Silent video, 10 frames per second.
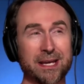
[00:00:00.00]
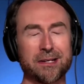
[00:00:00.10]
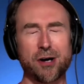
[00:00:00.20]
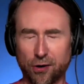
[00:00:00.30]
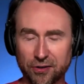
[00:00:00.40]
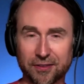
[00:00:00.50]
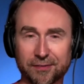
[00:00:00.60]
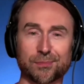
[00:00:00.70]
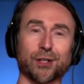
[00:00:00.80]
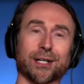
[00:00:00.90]
All of them
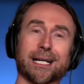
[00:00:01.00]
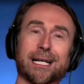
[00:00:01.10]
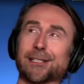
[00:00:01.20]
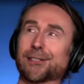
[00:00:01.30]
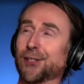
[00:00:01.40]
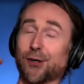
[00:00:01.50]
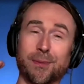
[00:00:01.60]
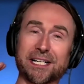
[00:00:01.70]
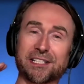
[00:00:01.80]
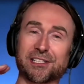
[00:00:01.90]
took so
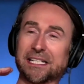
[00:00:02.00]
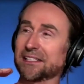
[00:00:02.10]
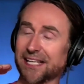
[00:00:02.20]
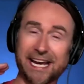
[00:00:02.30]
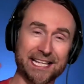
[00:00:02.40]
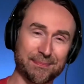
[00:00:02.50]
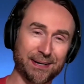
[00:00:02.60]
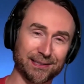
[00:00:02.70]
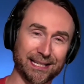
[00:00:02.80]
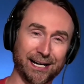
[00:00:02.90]
much saying them
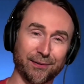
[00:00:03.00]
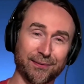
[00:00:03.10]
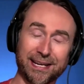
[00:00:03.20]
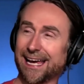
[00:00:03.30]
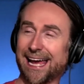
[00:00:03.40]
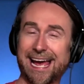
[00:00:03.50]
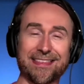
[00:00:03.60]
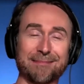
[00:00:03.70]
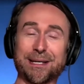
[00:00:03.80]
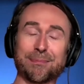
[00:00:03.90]
out loud and
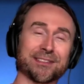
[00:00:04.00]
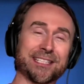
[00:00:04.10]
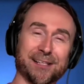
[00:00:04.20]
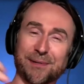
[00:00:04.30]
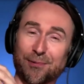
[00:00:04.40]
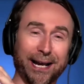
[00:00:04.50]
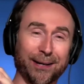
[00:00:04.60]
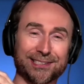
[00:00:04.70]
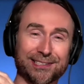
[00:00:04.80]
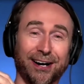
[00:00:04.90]
then people telling me why it
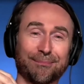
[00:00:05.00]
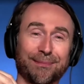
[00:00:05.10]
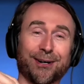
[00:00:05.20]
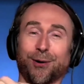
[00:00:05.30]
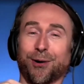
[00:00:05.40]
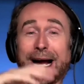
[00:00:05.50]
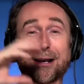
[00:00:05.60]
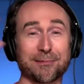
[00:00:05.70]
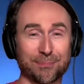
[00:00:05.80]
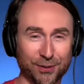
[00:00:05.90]
was dumb or how to
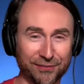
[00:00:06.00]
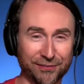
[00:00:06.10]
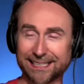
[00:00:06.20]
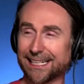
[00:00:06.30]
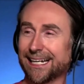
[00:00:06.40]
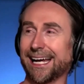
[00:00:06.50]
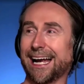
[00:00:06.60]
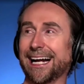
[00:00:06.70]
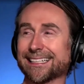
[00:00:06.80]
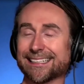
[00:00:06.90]
improve it.
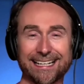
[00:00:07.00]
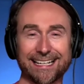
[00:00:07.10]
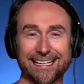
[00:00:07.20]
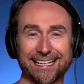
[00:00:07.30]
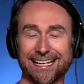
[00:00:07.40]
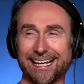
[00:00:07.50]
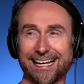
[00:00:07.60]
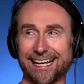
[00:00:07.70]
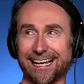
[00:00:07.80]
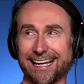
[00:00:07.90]
And
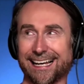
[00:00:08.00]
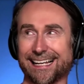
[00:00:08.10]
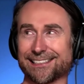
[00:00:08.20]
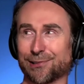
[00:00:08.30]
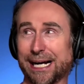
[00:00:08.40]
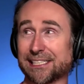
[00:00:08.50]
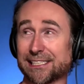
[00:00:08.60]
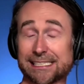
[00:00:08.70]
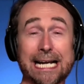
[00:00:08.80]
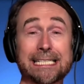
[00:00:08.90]
so I
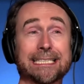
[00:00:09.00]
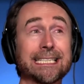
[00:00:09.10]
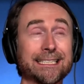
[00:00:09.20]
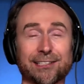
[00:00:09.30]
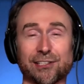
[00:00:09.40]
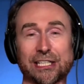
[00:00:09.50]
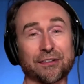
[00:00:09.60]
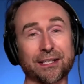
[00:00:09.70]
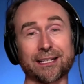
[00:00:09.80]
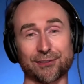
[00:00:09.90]
need to share
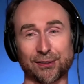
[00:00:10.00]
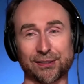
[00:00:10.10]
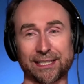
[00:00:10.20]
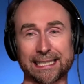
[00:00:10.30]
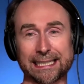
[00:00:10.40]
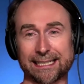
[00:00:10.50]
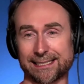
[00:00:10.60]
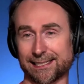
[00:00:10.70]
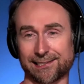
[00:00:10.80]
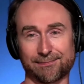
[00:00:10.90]
things early. That's
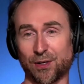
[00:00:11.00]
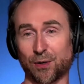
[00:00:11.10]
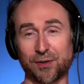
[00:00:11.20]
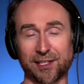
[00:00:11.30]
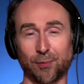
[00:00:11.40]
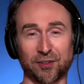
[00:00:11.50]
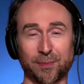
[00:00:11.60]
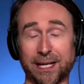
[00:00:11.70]
just the only thing that works for me.